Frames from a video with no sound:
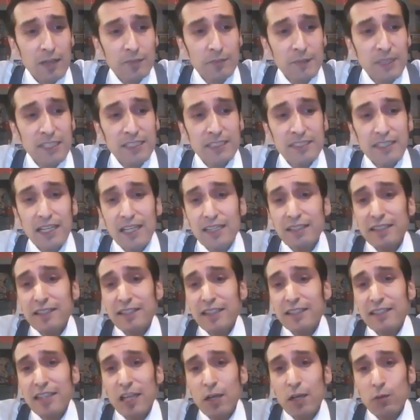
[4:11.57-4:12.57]
decided
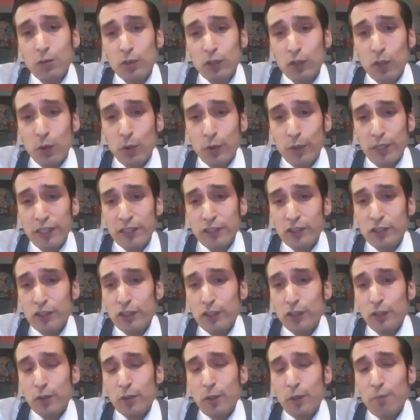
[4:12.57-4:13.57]
that they were going
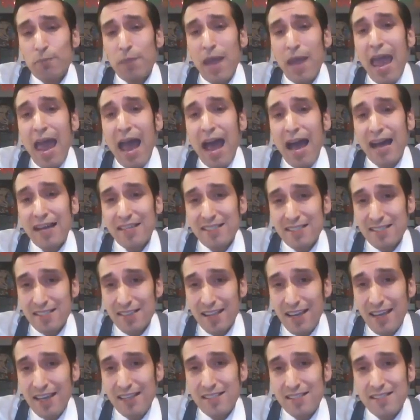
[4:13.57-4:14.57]
to pass
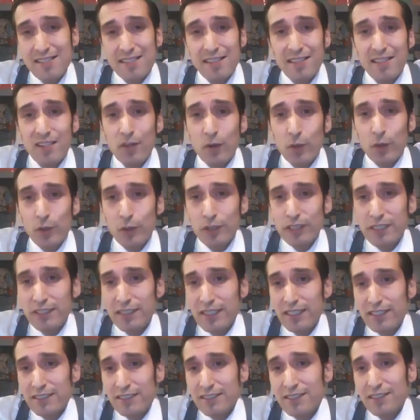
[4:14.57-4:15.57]
a city
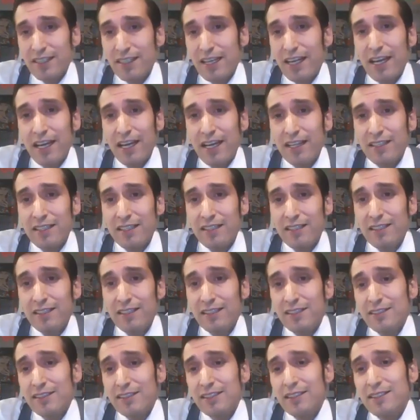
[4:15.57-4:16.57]
ordinance. And
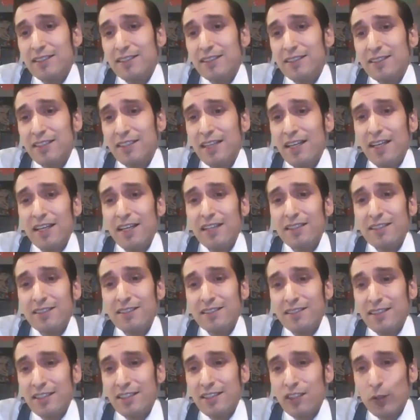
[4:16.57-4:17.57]
this is the
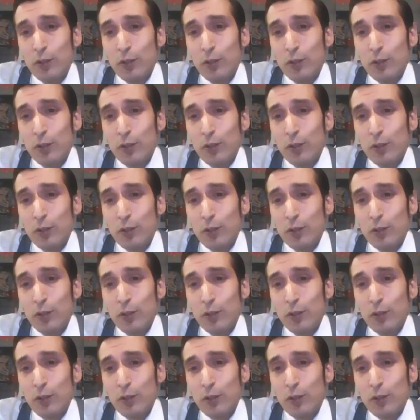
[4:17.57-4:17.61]
city